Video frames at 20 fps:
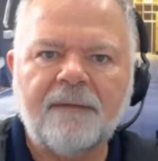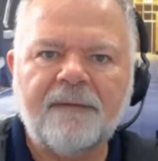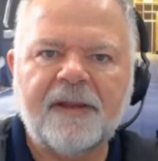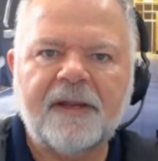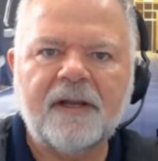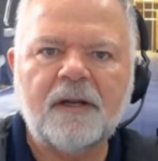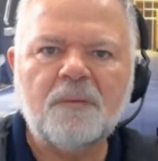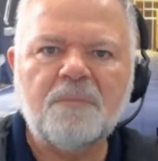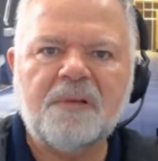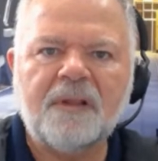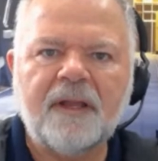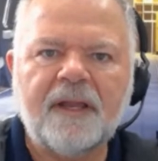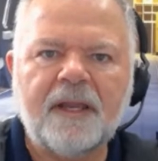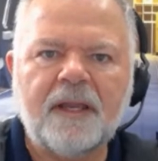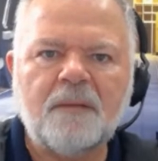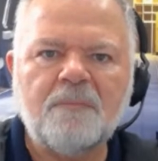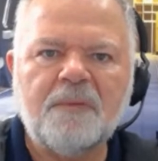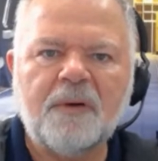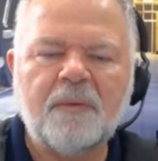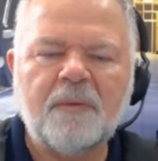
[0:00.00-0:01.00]
the
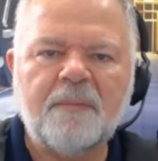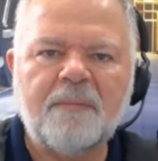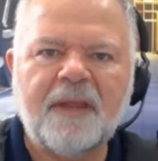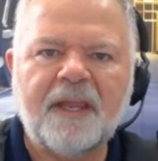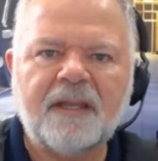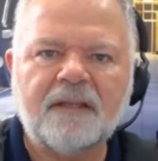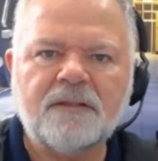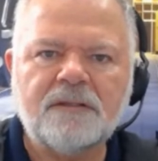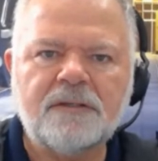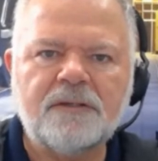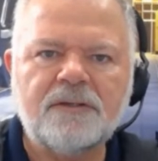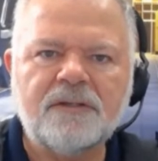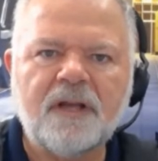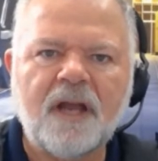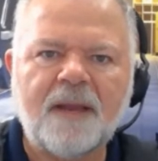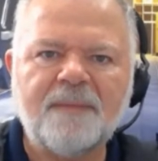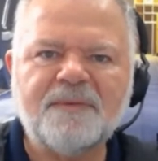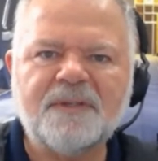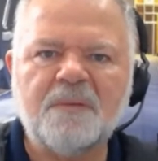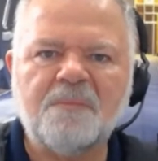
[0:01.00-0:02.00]
airplane, but we make two
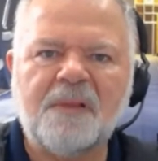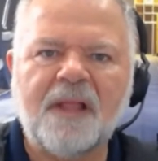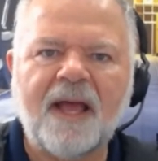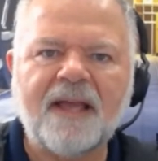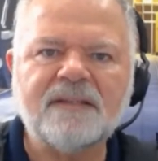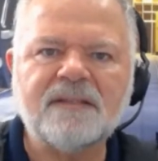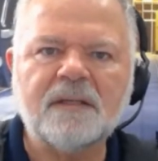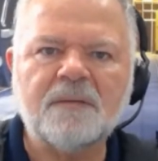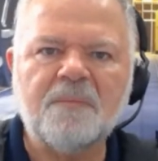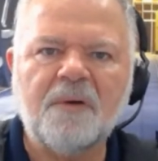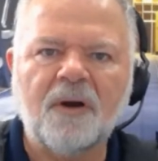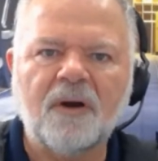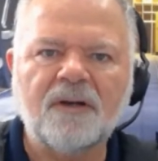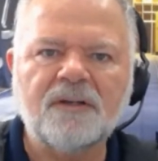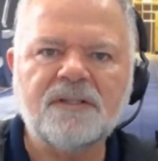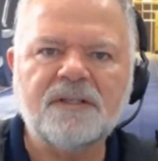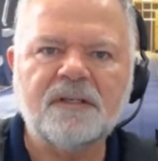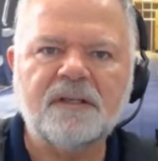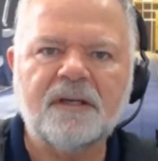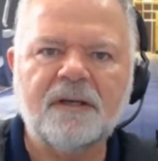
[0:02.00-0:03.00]
types of plastic
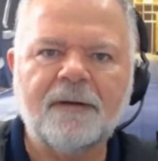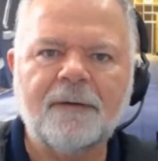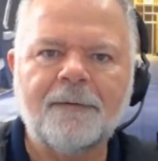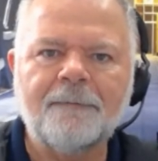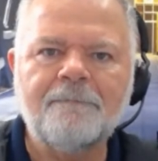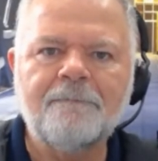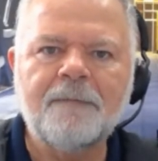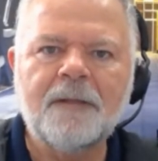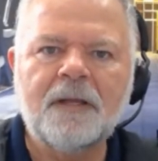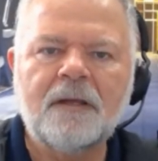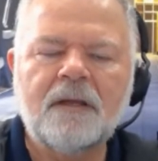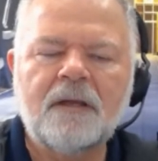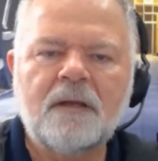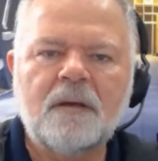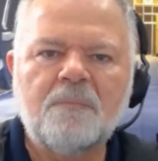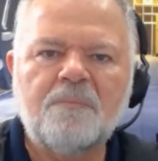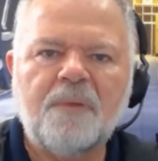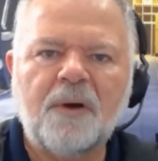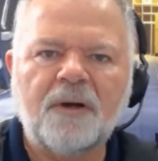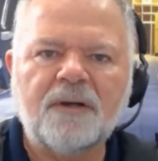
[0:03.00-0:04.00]
parts.
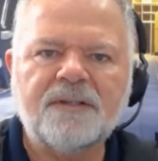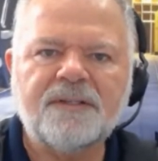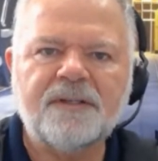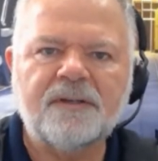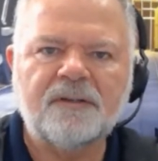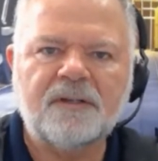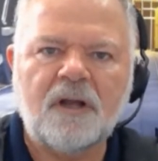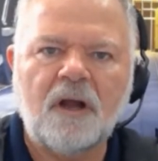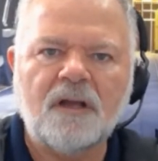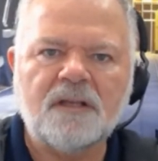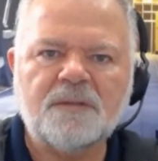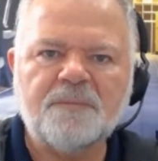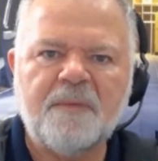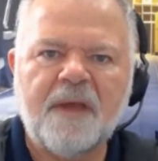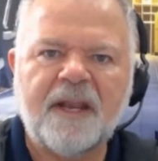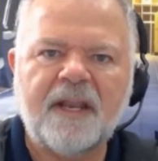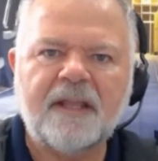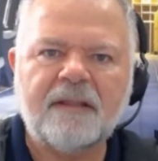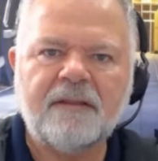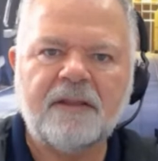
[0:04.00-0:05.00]
Parts that are
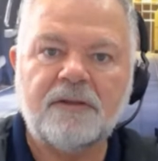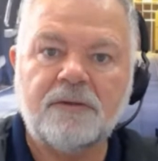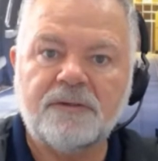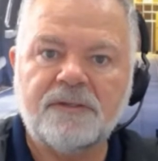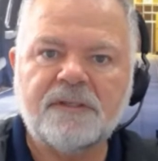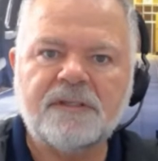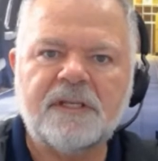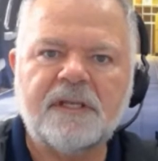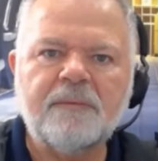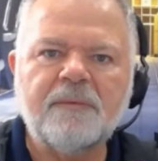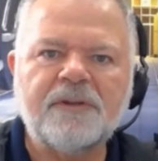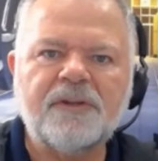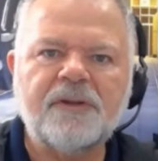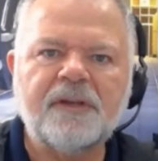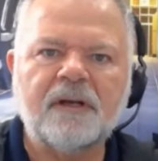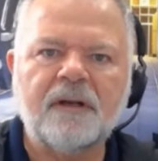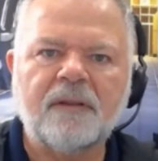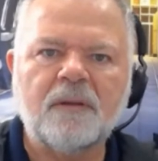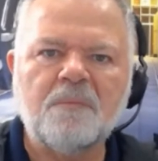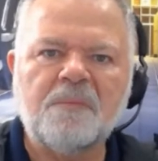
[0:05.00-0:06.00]
cosmetic that you see when you
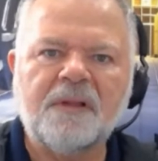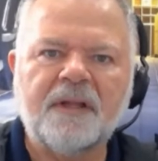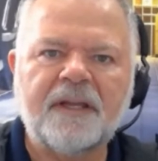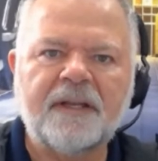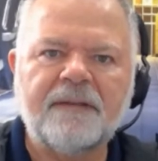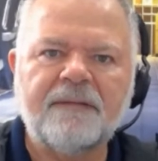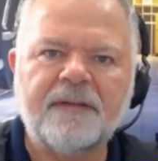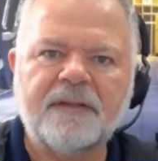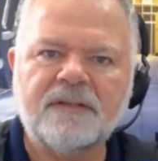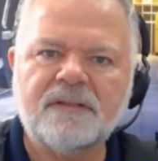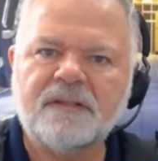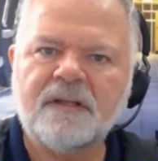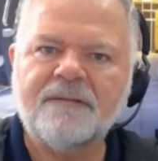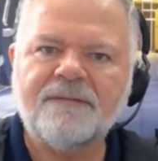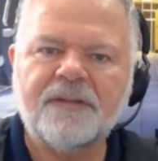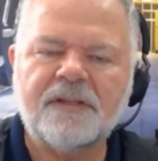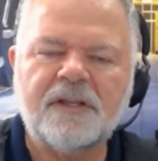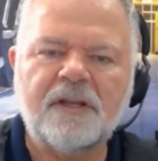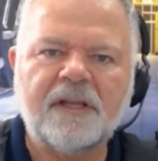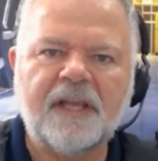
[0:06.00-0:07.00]
get on the plane, and then stuff
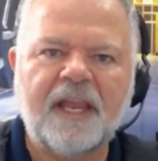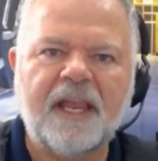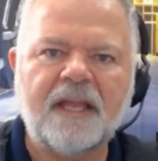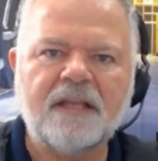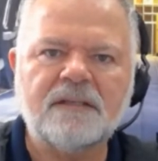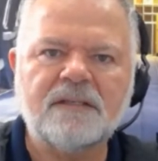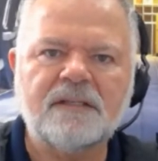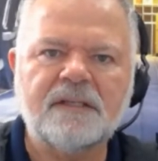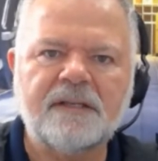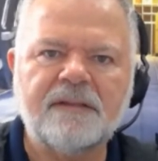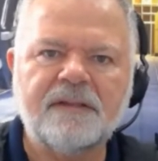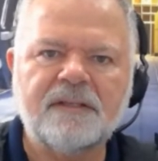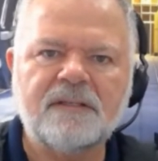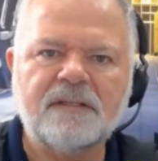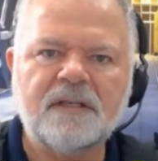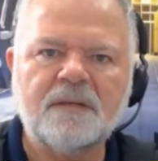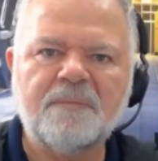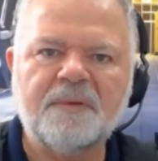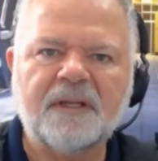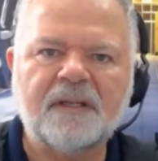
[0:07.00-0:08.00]
that you can't see that's
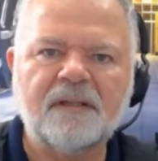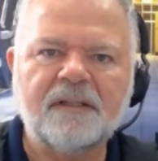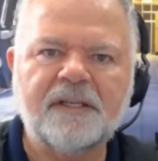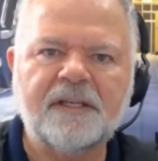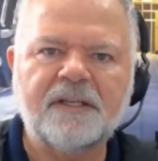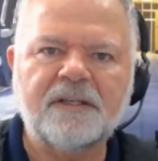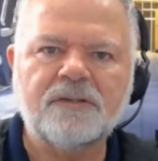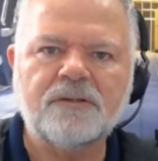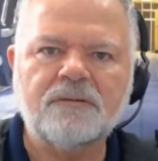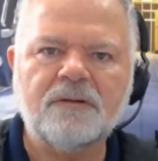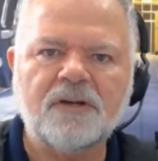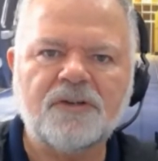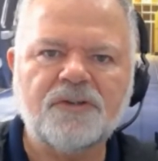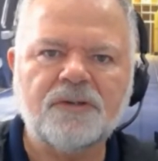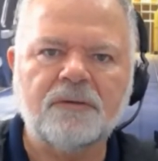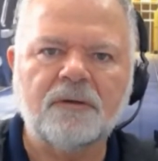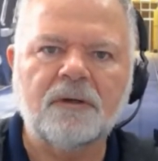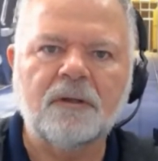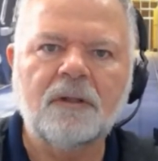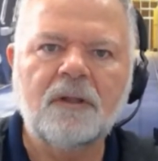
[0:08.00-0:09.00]
typically
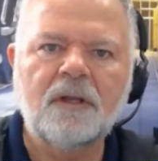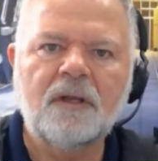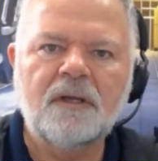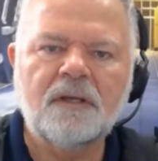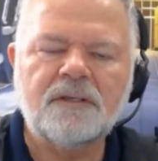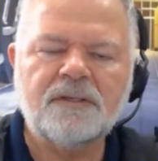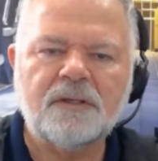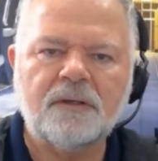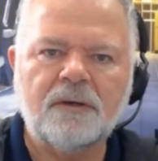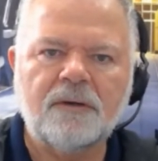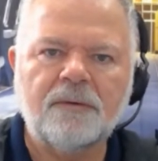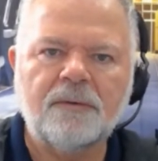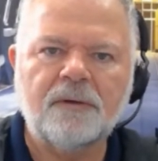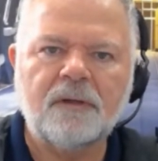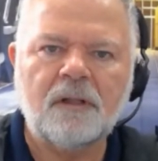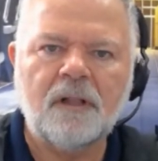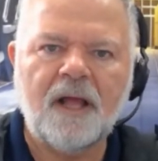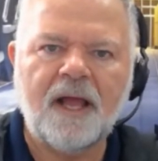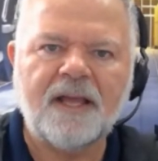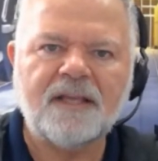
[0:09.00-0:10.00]
structural. So
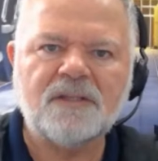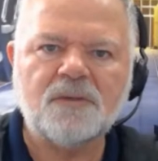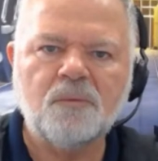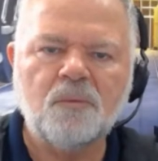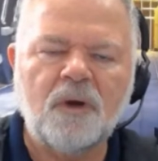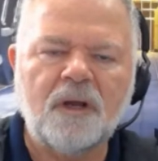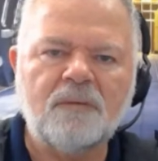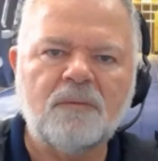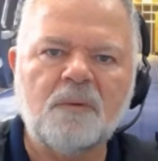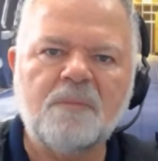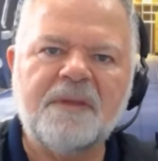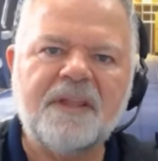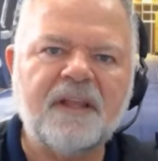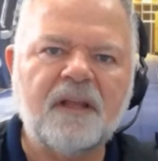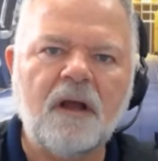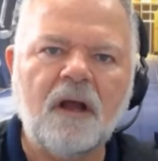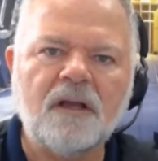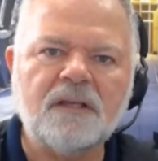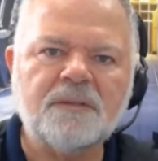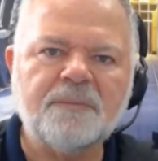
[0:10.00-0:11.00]
class 1 would be the
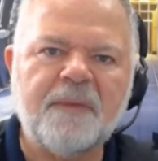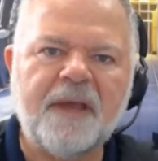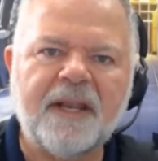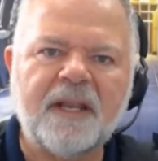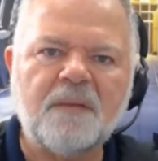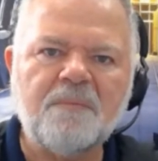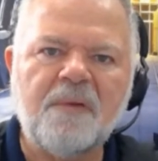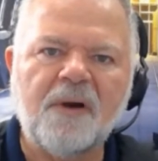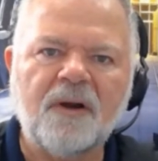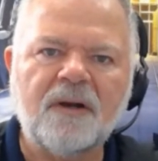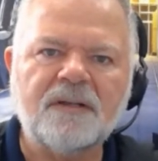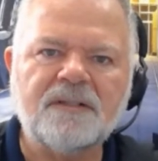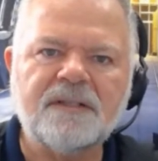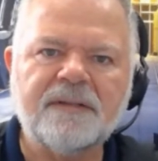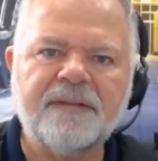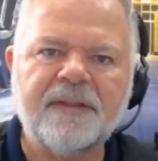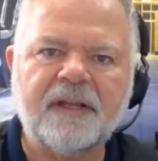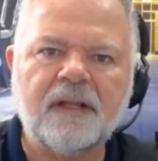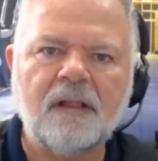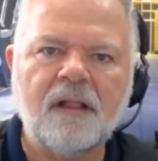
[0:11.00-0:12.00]
cosmetic parts,
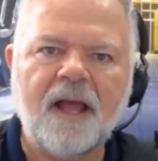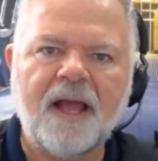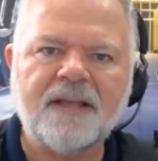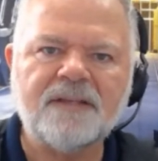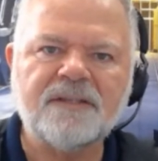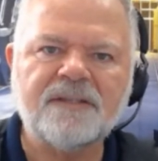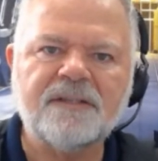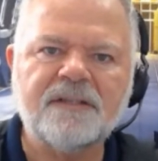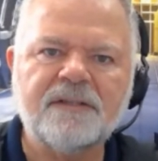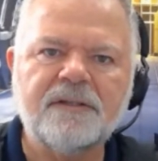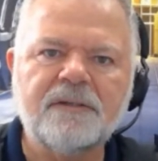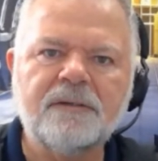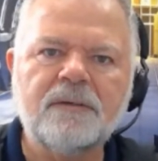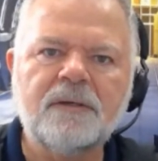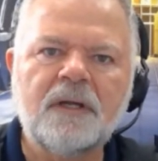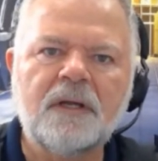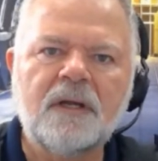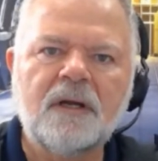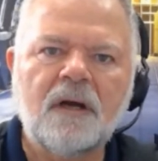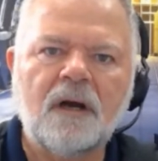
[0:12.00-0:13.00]
and then class 2
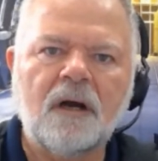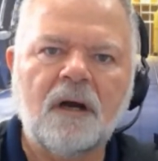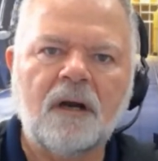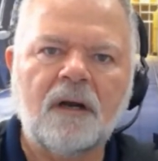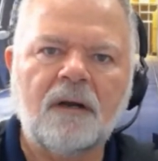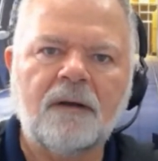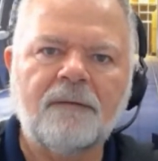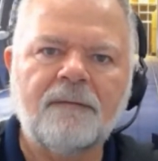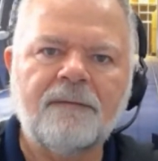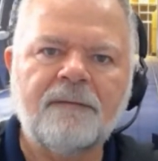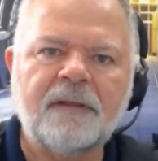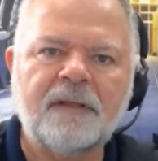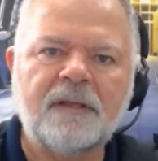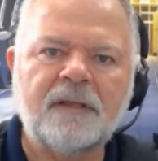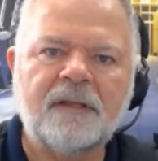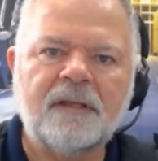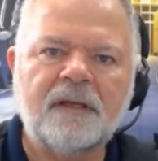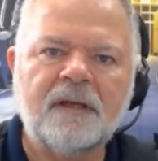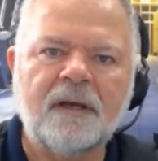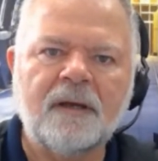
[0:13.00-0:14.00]
are
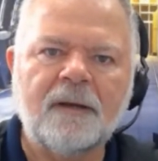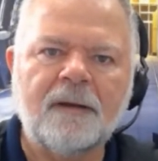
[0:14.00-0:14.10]
the